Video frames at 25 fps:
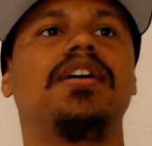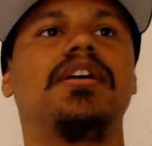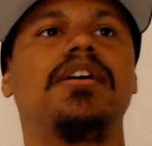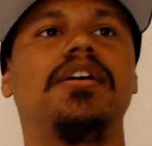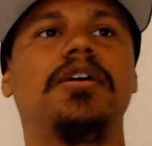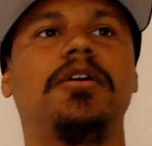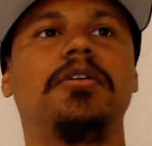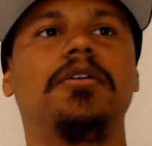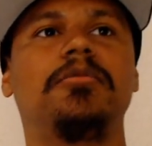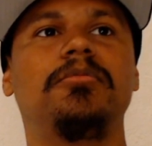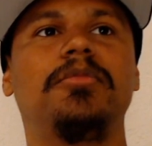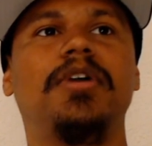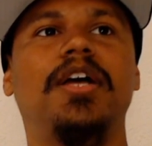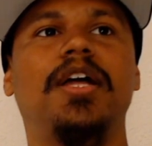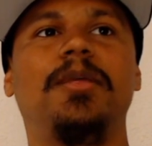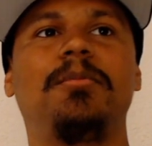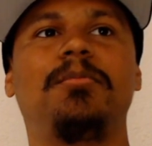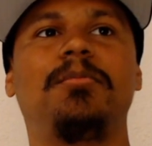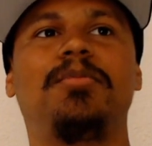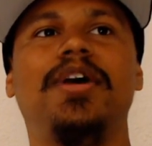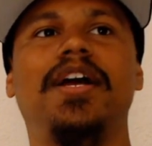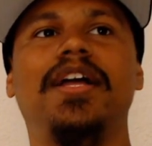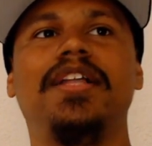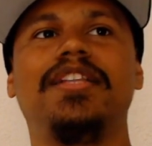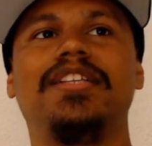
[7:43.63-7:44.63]
Um,
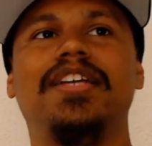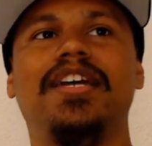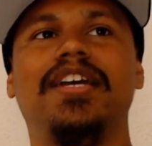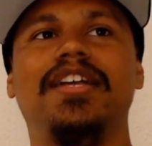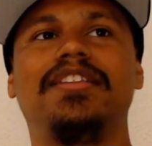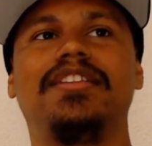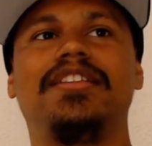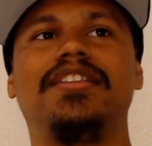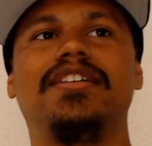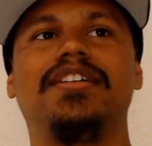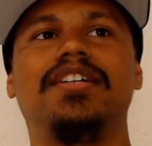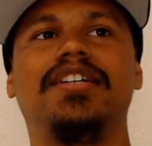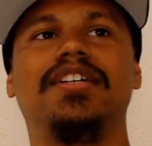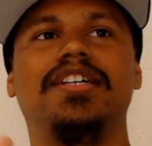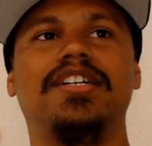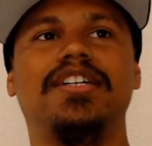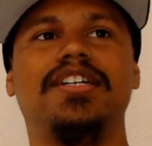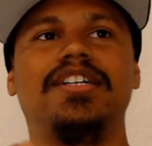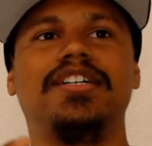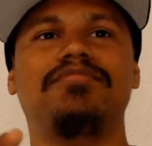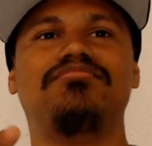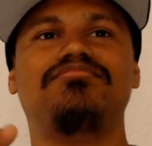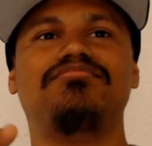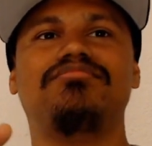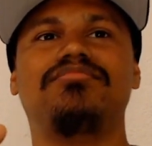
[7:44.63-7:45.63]
but
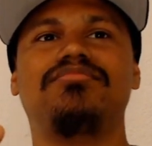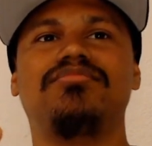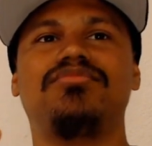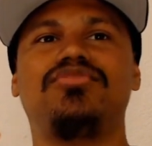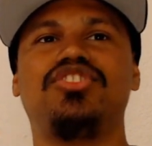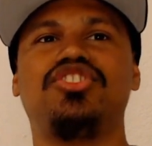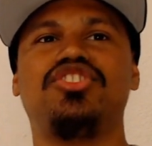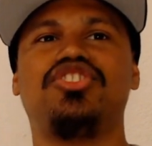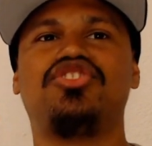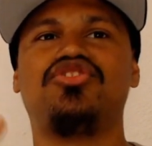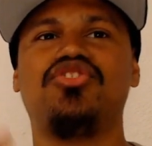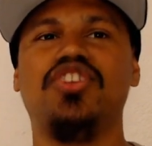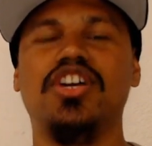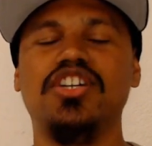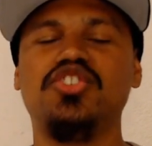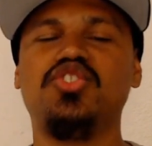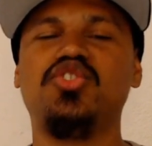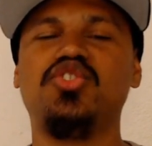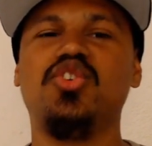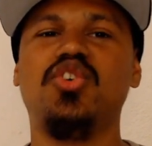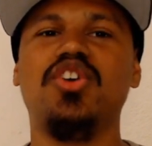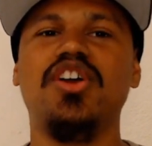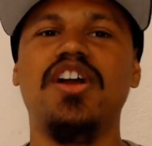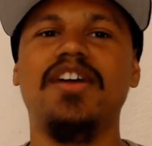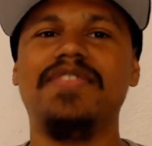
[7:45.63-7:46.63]
the the
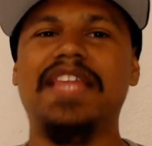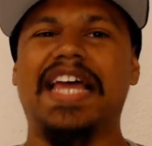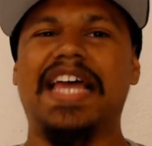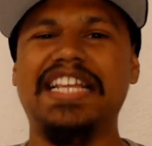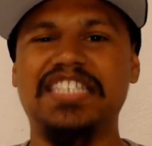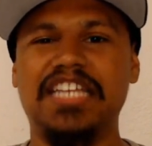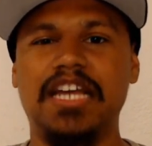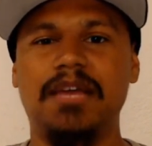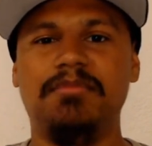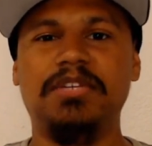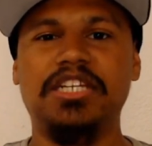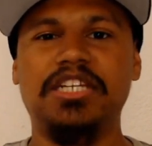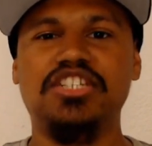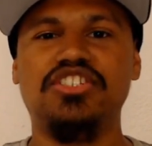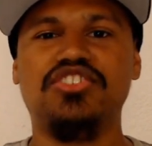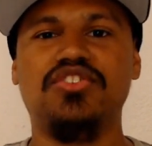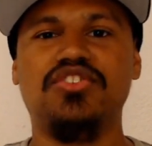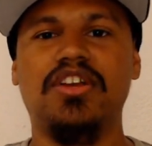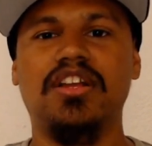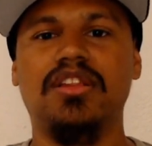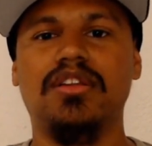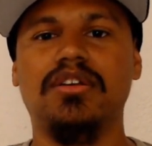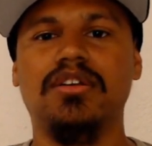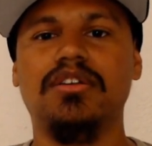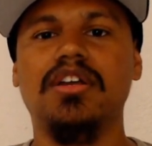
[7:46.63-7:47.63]
structure of that Japanese
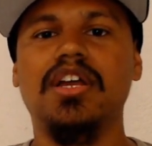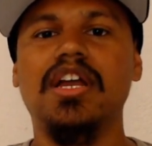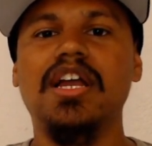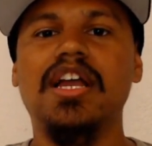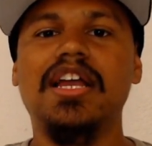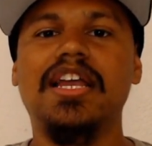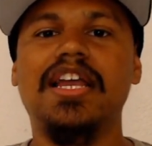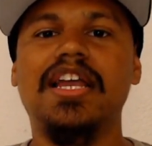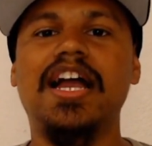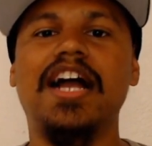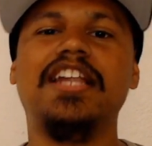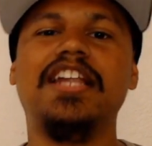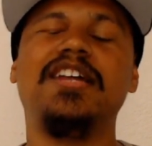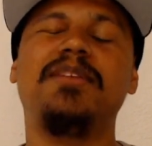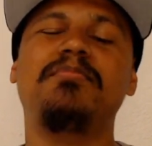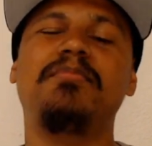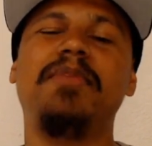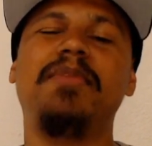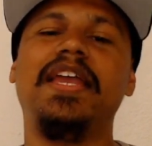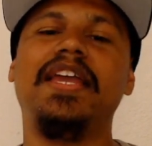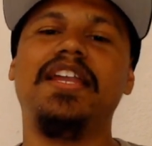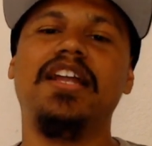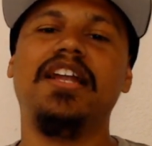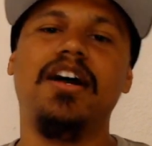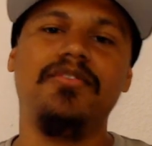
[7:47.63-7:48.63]
trailer kind of
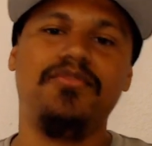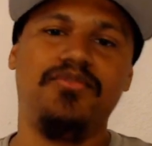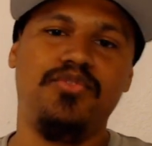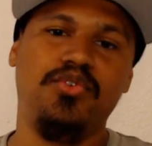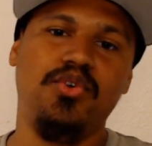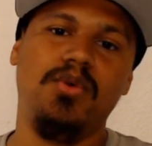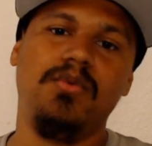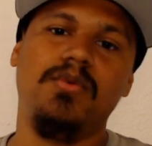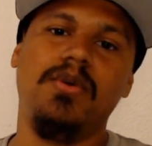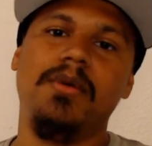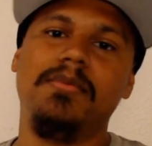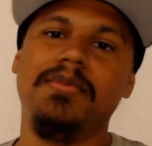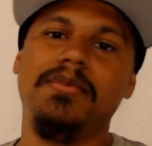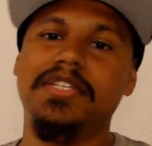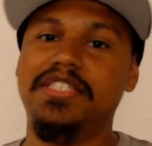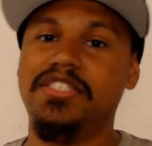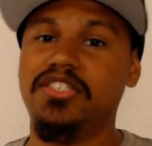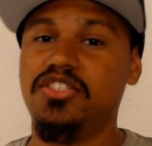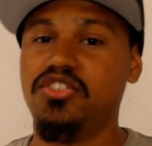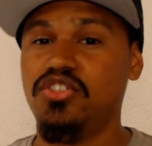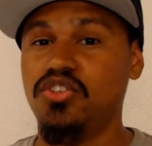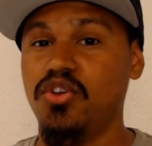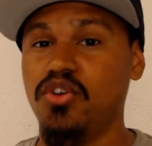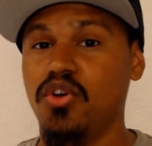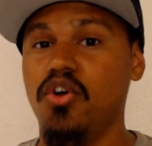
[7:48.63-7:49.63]
made up for what we
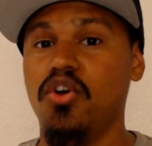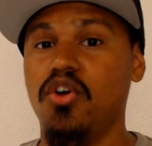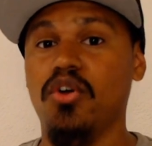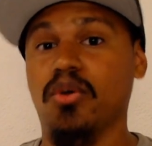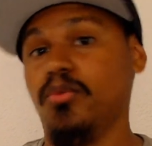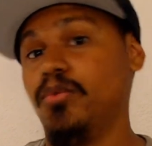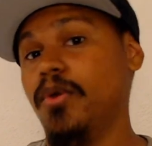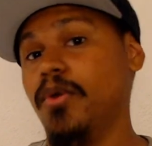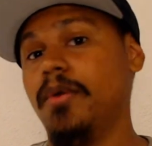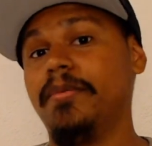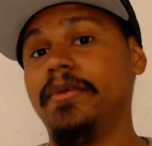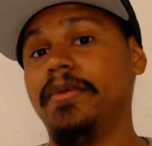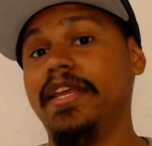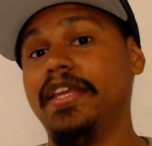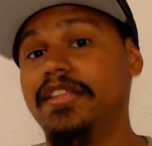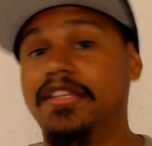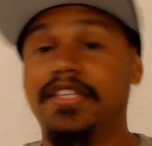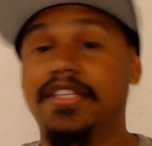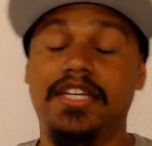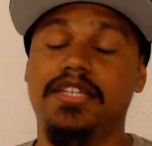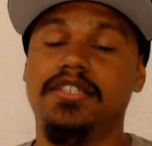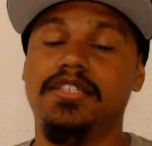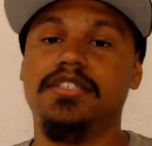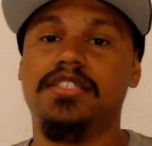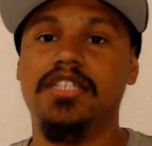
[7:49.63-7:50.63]
saw or what we
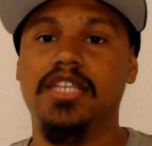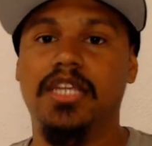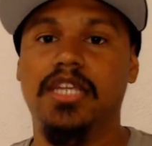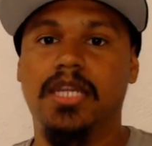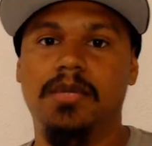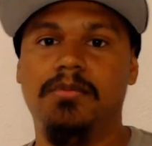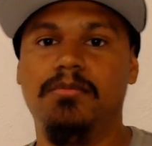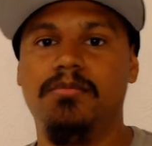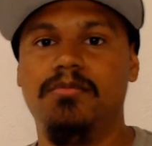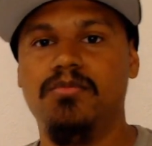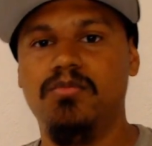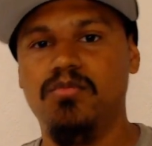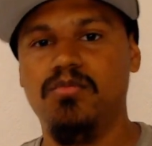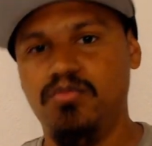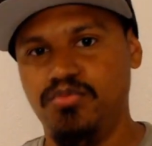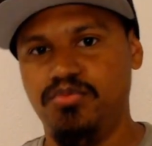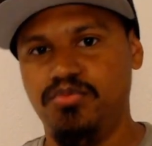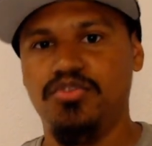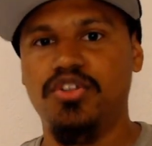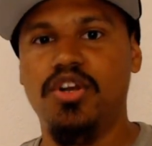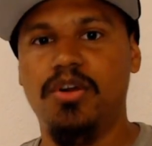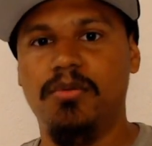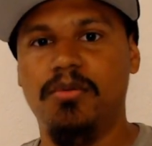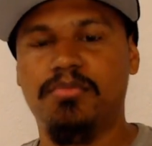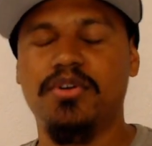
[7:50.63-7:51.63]
didn't see,
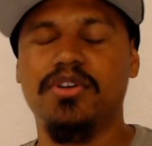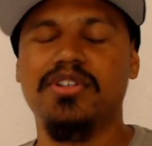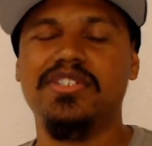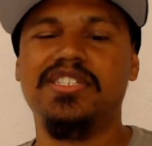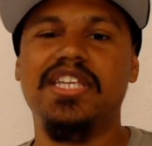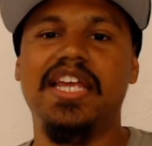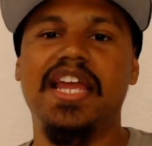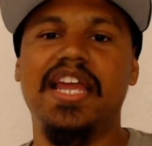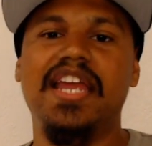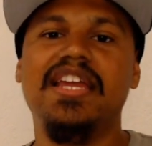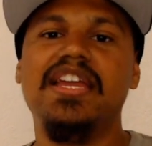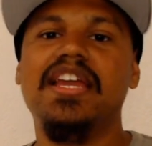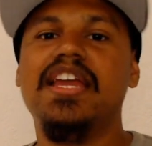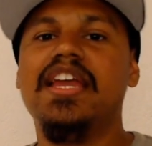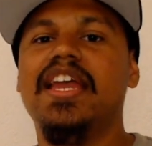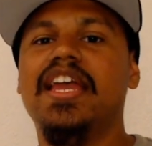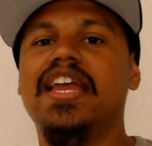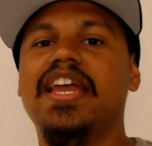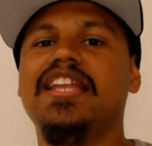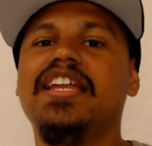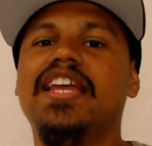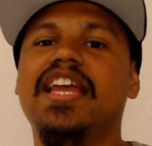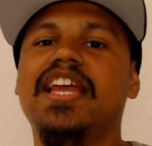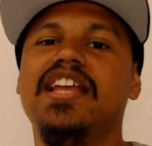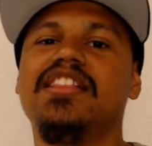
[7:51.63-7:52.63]
you know, per se
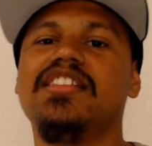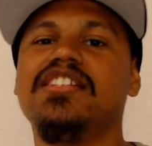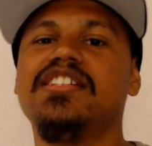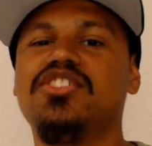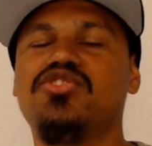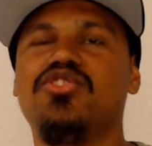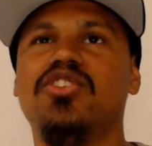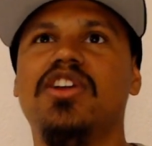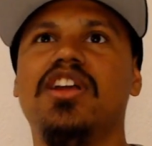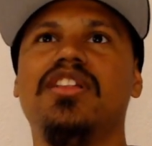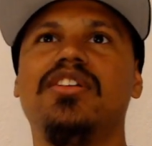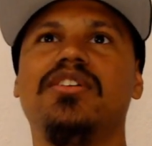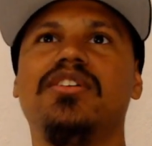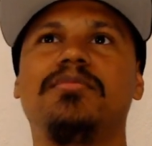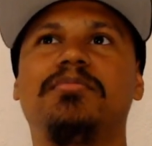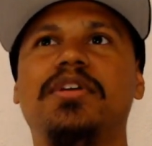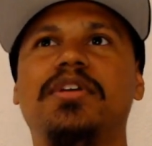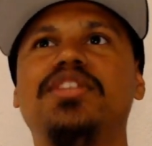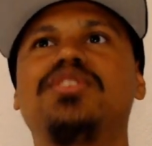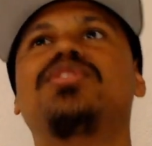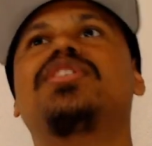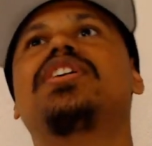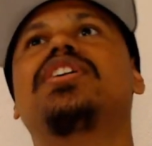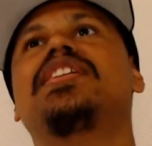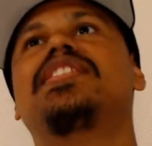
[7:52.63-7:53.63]
in the English trailer.
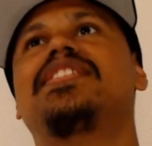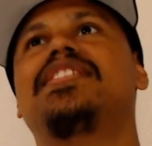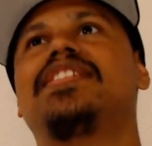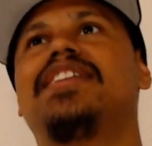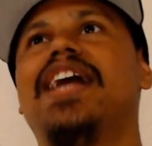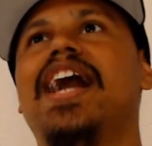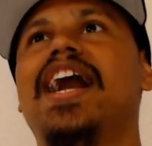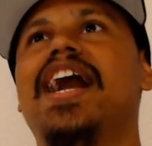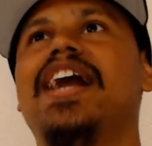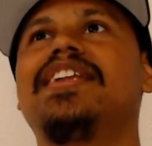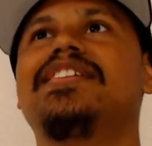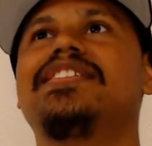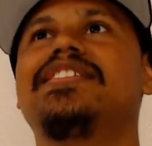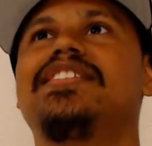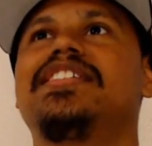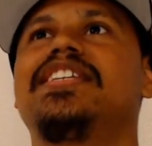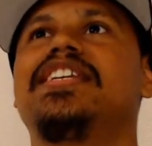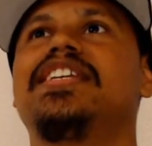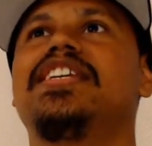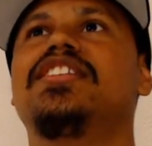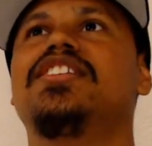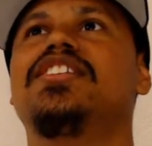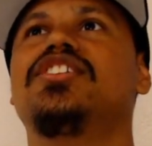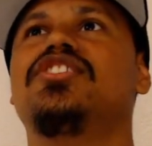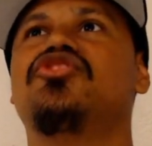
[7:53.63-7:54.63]
But you could kind of
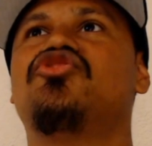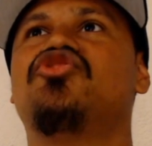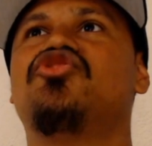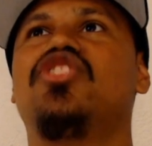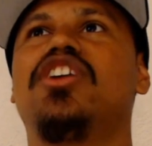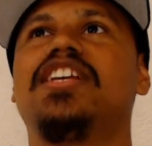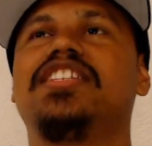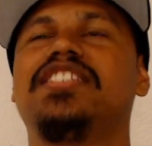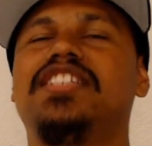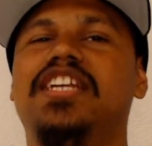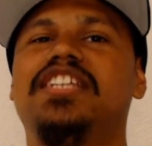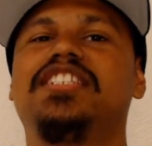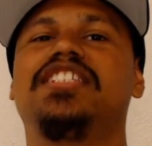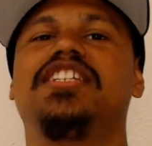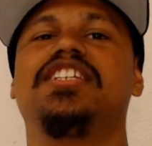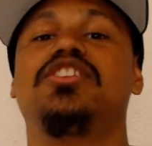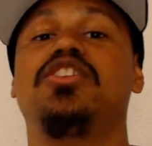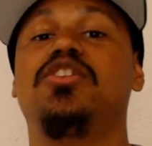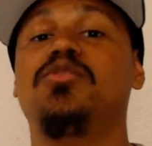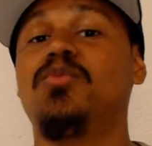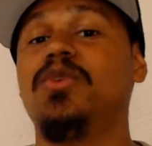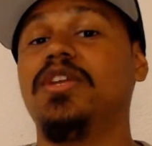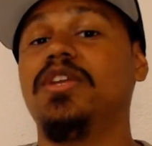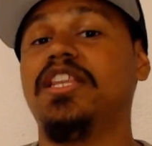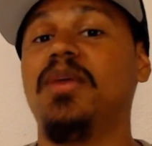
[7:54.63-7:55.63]
see the
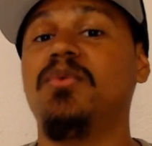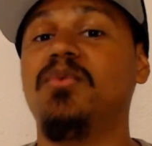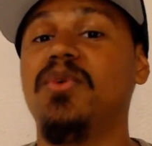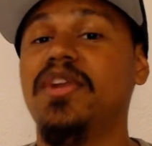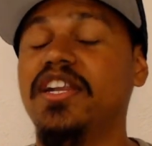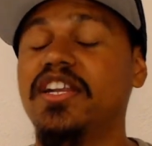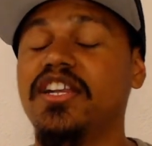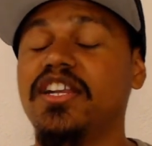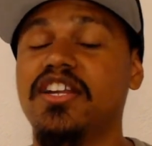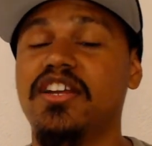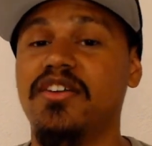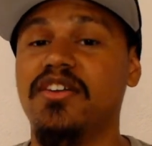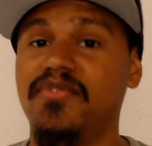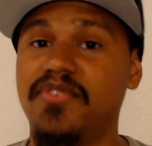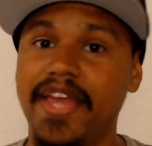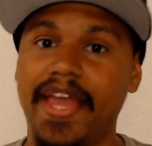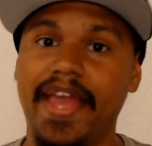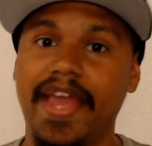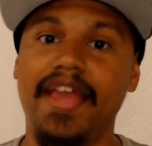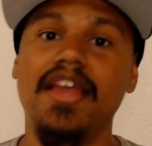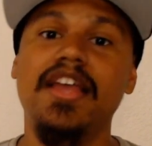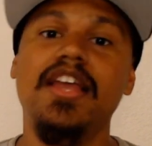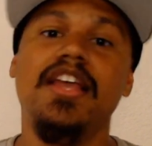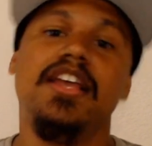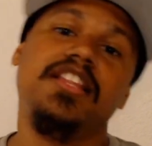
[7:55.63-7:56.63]
translation and what they wanted to
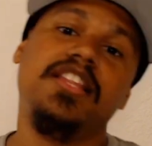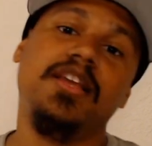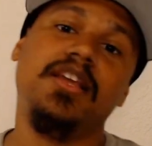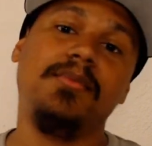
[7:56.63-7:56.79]
convey.